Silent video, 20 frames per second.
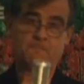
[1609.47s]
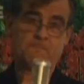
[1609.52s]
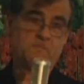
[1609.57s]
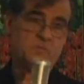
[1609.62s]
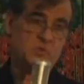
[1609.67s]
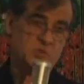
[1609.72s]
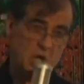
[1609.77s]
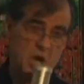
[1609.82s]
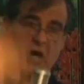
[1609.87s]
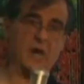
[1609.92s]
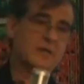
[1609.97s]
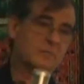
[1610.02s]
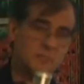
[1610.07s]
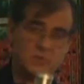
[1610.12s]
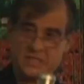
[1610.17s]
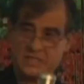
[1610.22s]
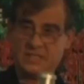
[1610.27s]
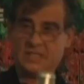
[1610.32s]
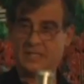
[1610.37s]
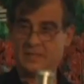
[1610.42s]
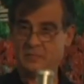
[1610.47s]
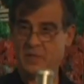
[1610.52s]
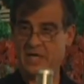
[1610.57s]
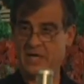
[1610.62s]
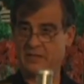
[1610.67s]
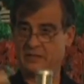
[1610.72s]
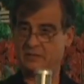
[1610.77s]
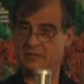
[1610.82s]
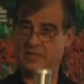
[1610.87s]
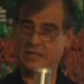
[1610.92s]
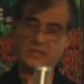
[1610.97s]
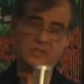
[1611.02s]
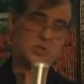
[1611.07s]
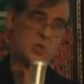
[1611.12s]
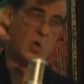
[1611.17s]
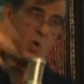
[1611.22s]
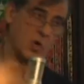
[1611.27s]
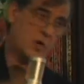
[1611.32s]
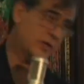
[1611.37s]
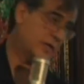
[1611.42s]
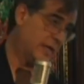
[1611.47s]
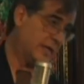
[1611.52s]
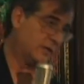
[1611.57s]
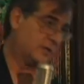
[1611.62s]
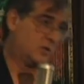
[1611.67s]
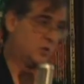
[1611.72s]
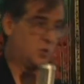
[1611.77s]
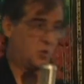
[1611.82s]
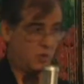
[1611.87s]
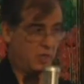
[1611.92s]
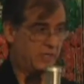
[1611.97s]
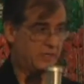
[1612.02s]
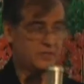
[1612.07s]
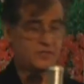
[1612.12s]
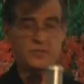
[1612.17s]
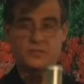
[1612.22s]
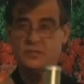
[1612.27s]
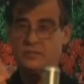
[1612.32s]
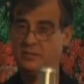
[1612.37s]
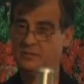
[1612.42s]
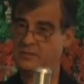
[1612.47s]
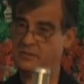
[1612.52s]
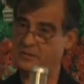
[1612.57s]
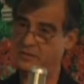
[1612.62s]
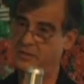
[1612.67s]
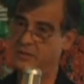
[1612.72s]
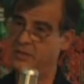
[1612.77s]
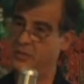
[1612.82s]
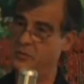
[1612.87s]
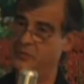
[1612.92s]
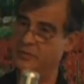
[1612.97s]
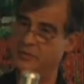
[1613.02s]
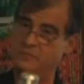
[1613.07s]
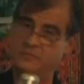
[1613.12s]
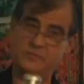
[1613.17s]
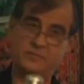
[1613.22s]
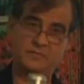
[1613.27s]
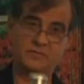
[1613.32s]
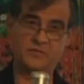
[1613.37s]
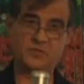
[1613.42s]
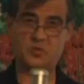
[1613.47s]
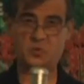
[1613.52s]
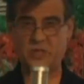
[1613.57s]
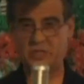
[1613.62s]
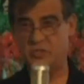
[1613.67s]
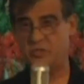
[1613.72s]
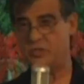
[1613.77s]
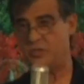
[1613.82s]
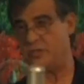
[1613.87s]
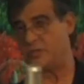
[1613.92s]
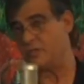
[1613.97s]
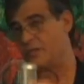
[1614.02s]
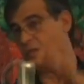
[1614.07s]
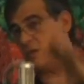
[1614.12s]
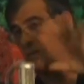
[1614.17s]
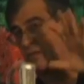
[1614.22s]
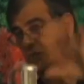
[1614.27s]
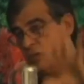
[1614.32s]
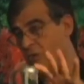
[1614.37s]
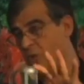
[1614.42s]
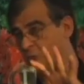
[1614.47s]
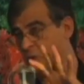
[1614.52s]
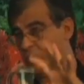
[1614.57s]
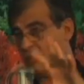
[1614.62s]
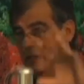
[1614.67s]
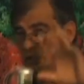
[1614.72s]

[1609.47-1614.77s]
dogma about incarnate Christ and the strictures on you and